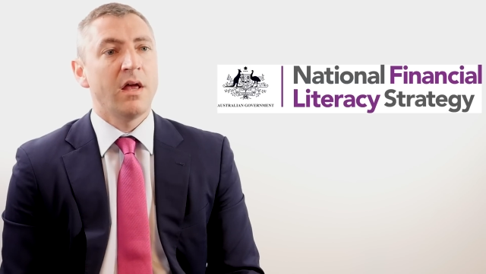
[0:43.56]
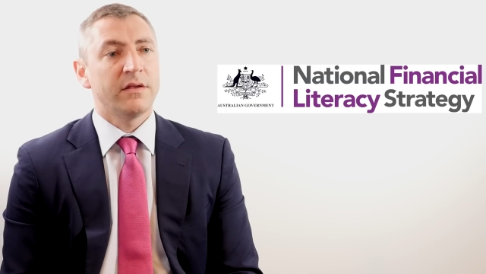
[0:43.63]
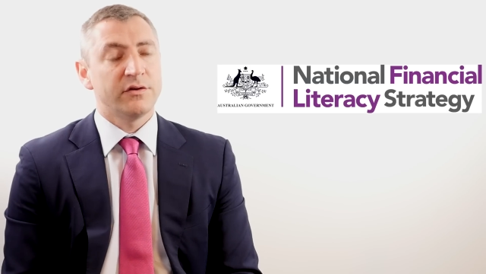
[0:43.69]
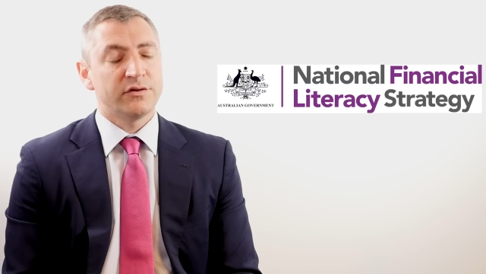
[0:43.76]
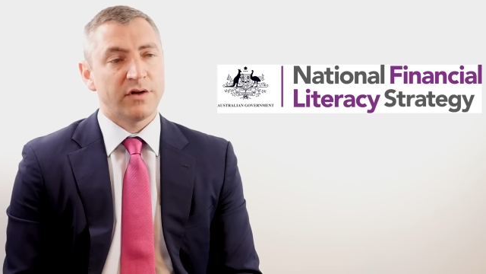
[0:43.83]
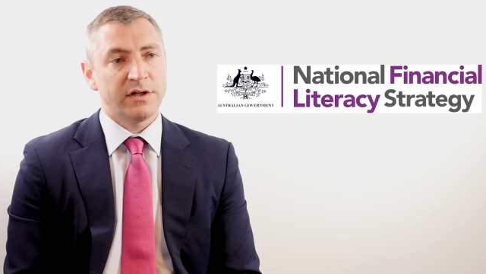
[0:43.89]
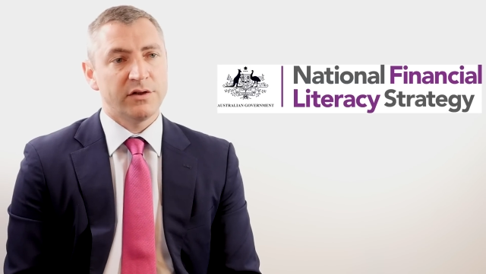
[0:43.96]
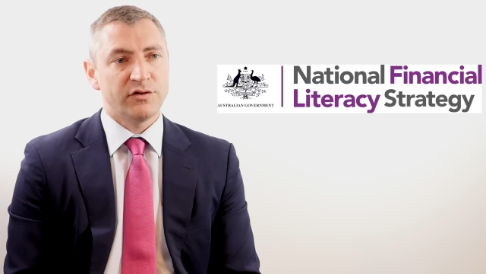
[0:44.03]

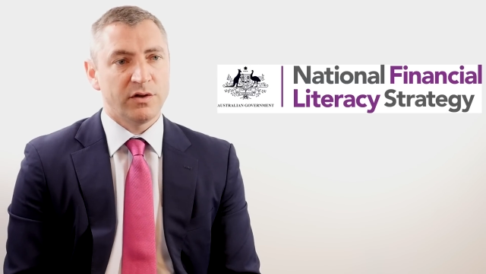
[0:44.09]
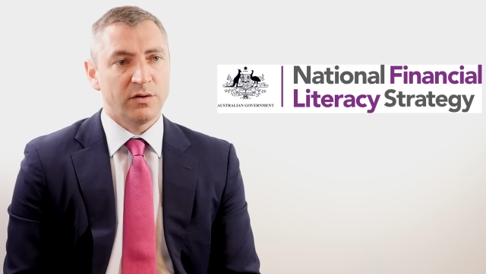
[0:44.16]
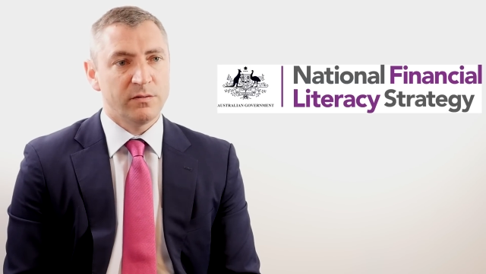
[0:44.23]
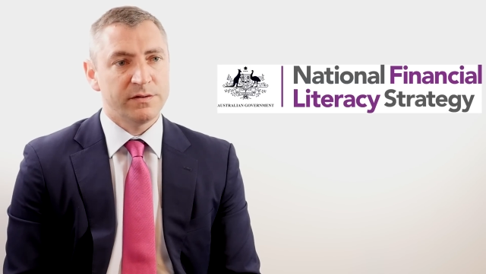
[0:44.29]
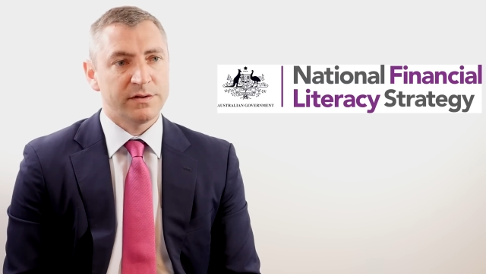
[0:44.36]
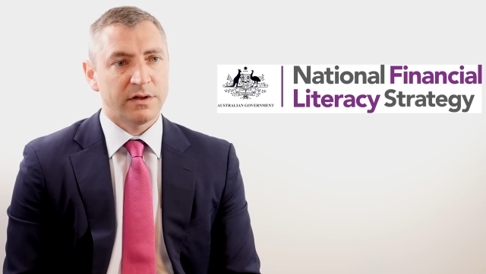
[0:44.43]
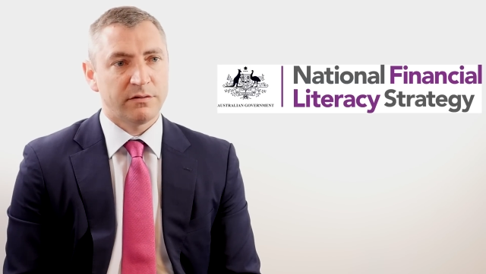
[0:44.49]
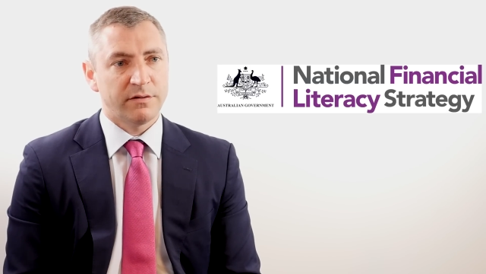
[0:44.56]
The strategy
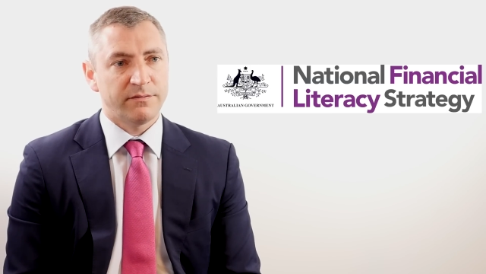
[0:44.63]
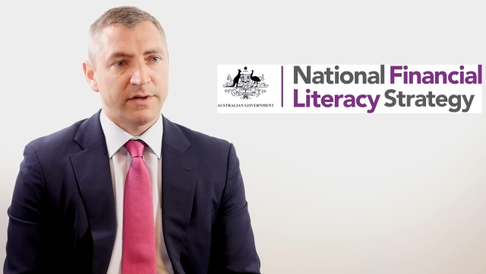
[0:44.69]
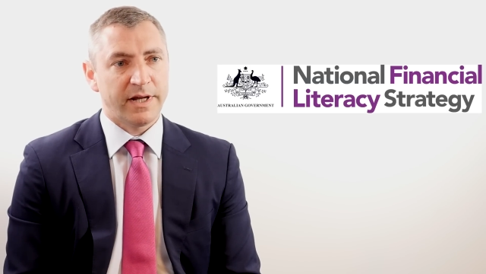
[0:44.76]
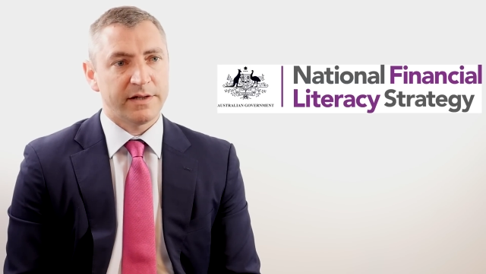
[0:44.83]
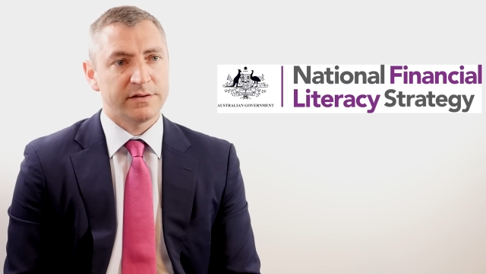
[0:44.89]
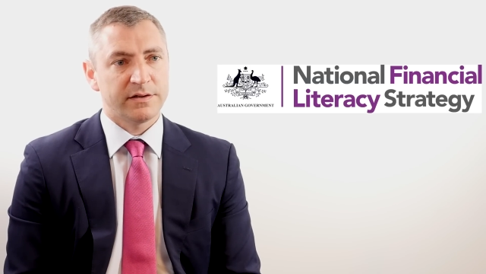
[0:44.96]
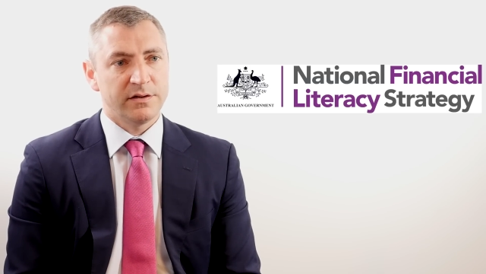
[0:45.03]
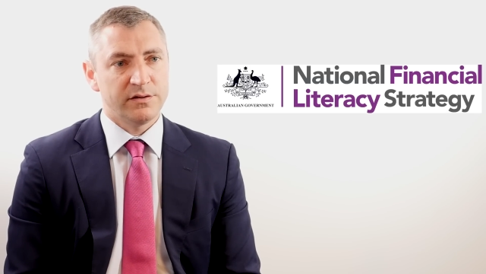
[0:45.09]
also
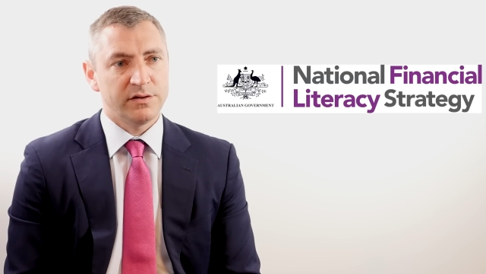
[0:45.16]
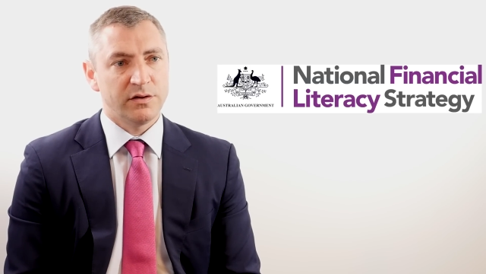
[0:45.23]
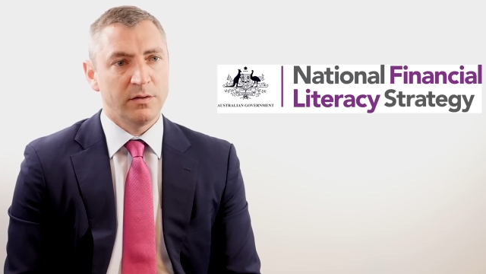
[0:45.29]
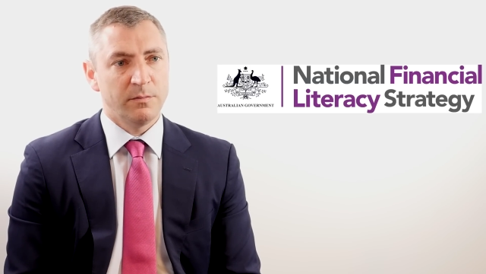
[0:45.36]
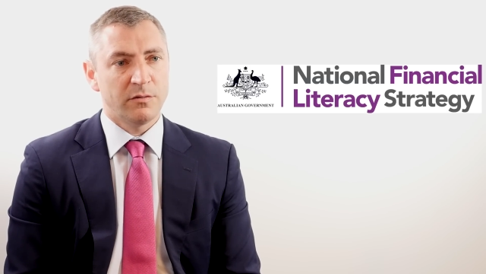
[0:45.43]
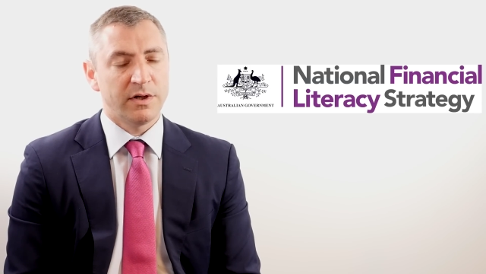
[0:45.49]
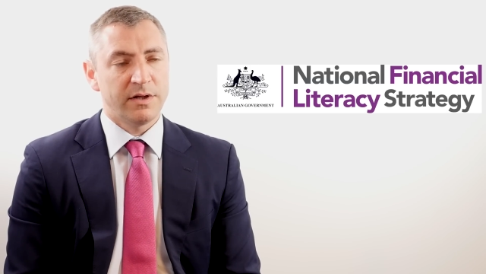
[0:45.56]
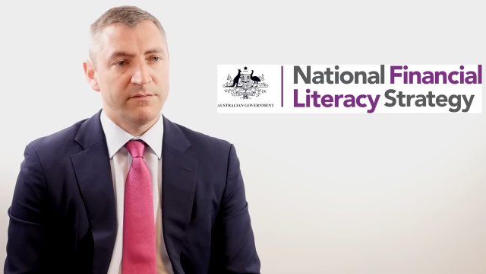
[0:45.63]
reflects
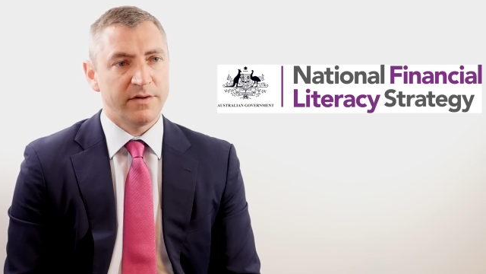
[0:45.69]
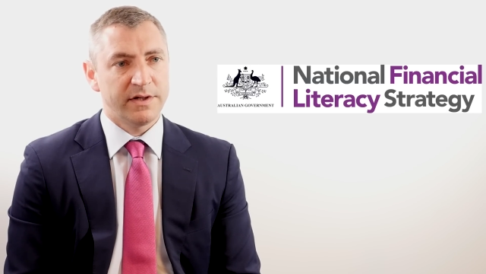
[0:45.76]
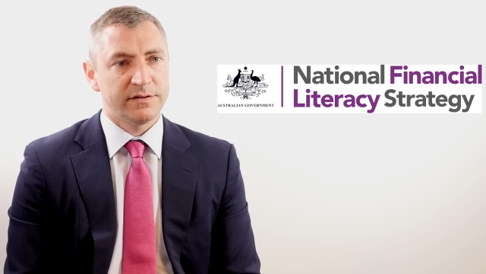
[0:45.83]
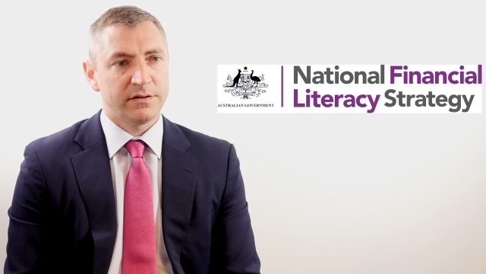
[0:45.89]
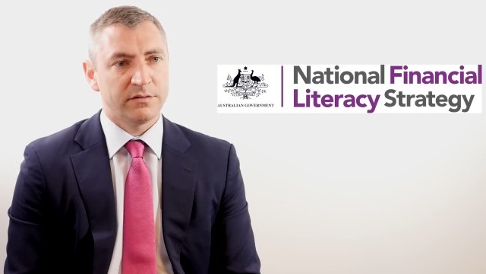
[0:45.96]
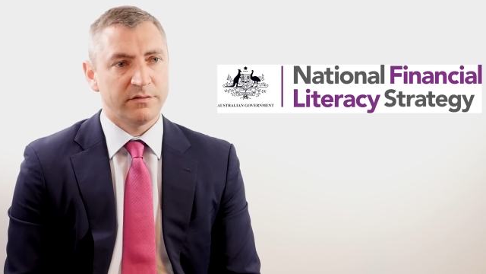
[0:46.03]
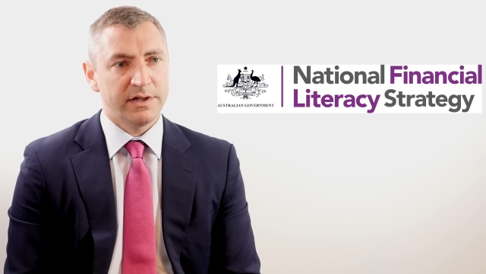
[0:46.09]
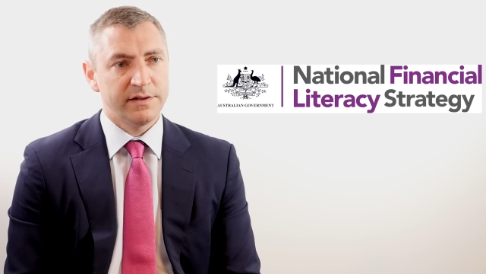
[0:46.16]
consumer and
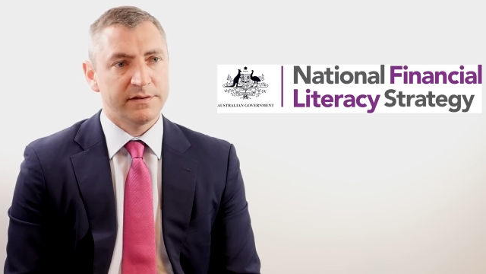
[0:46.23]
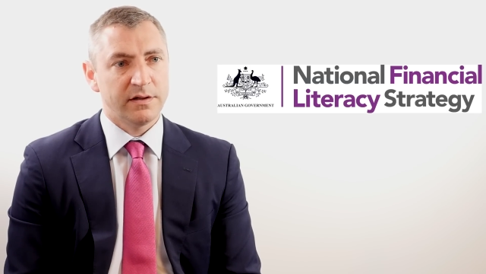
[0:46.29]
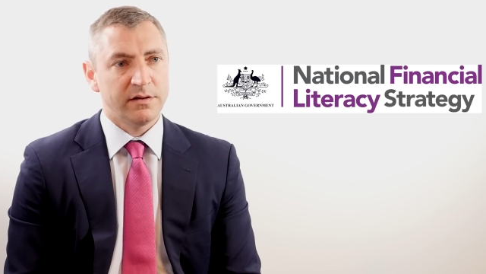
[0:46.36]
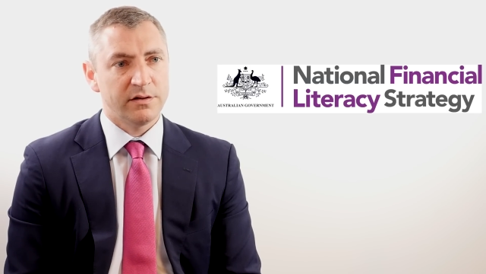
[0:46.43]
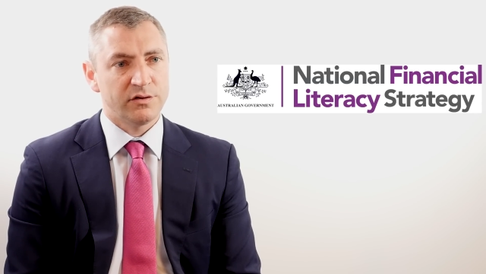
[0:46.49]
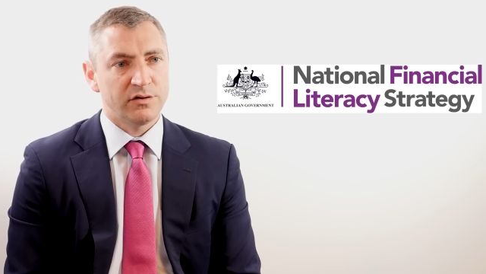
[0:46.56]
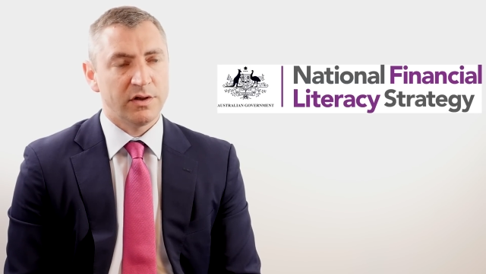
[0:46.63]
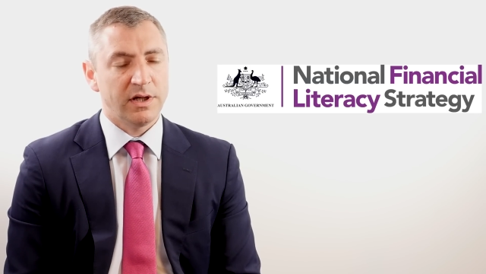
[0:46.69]
investor
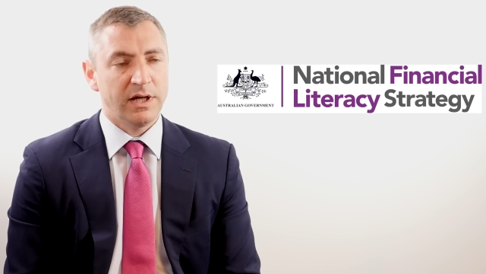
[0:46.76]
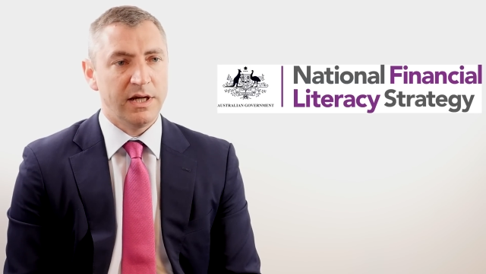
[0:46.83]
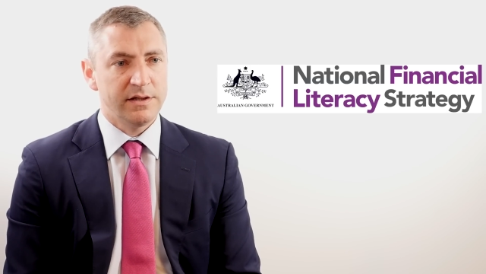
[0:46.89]
research,